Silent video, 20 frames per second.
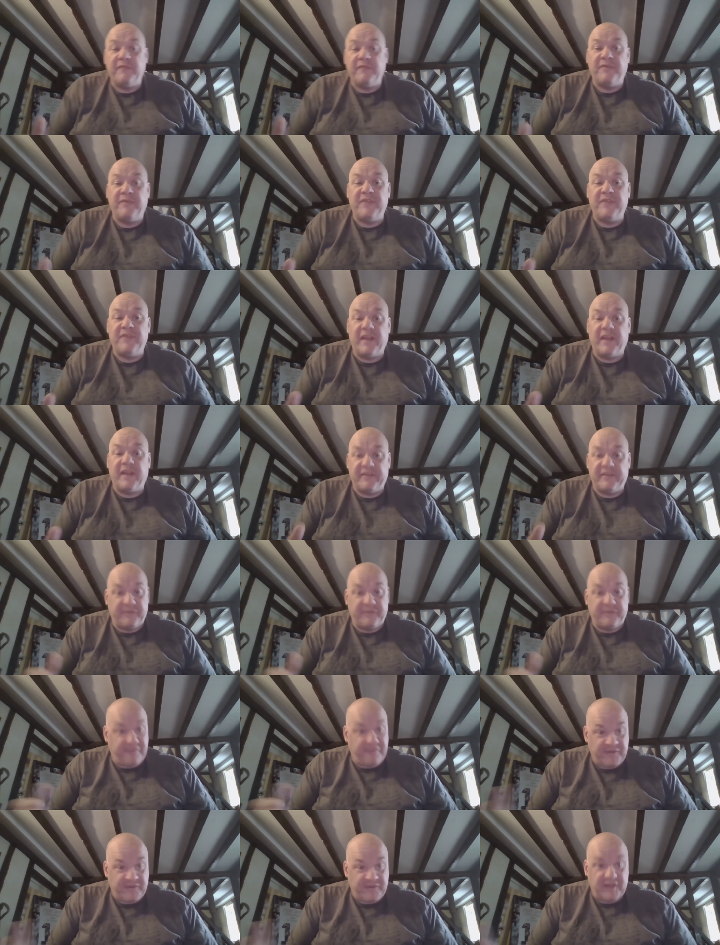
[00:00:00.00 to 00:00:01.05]
58s and
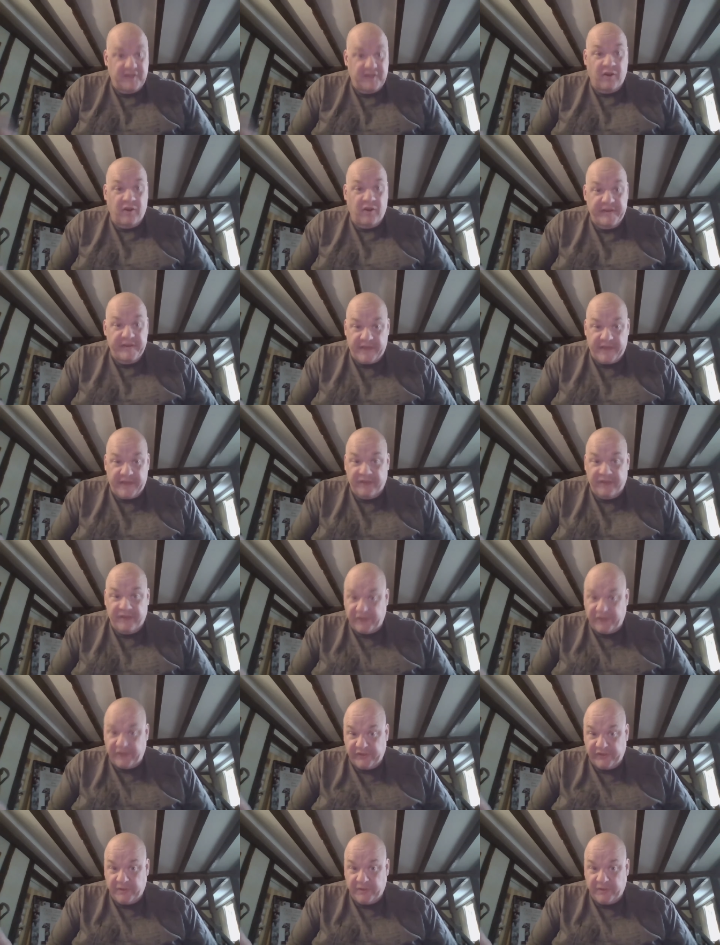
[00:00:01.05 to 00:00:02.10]
59s out of
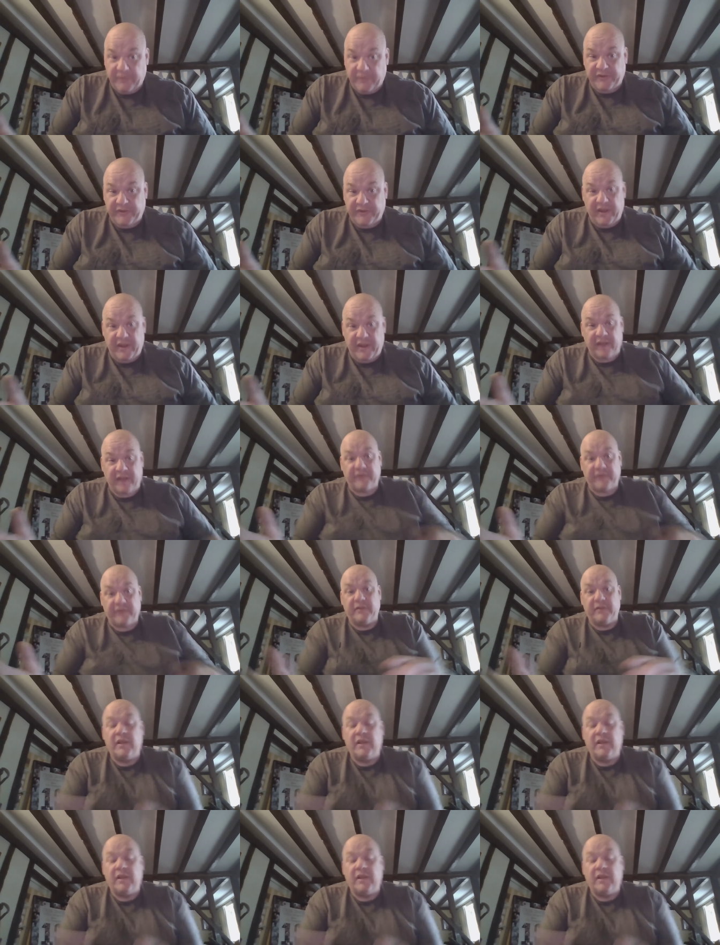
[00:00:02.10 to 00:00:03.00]
60 with sticks.